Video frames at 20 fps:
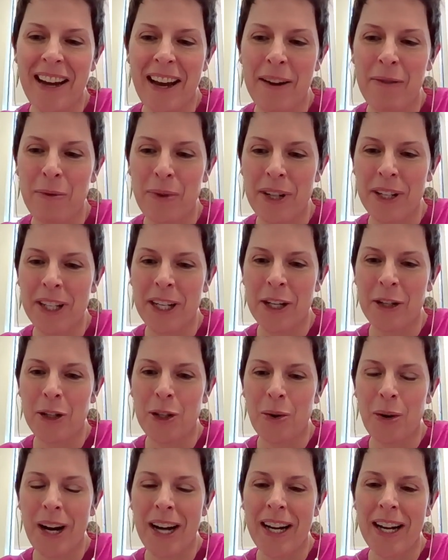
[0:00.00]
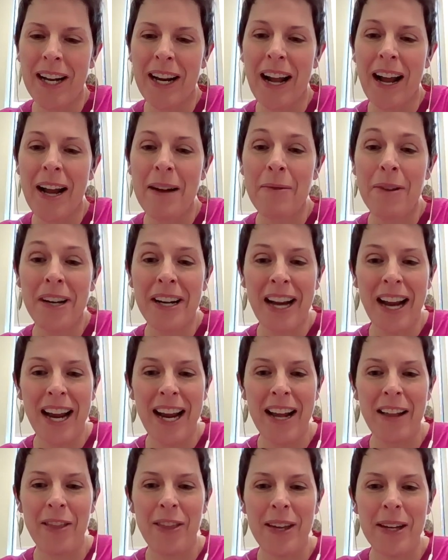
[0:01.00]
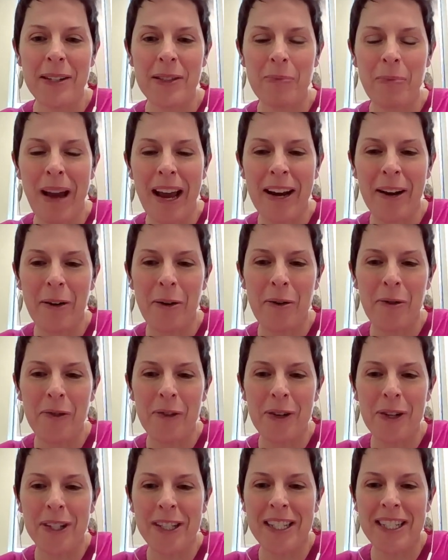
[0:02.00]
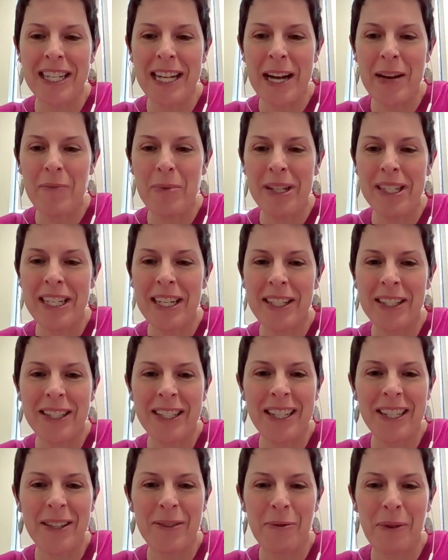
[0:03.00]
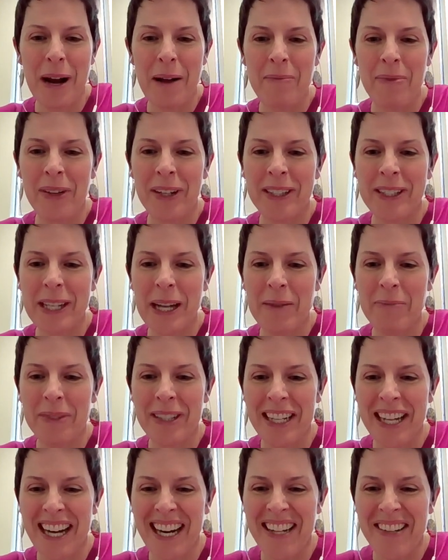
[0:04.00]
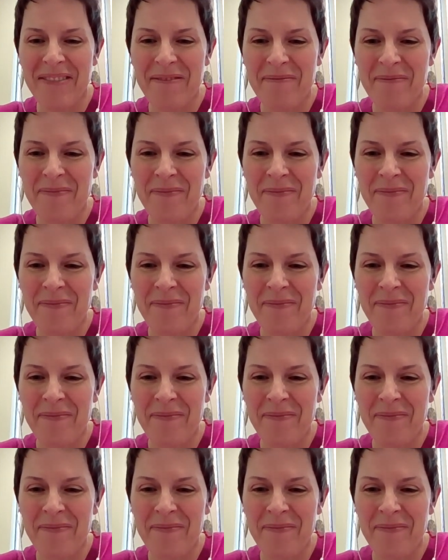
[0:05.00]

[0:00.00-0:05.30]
I really enjoyed it. I'm going to hand things back over to Dan Batista to wrap things up today.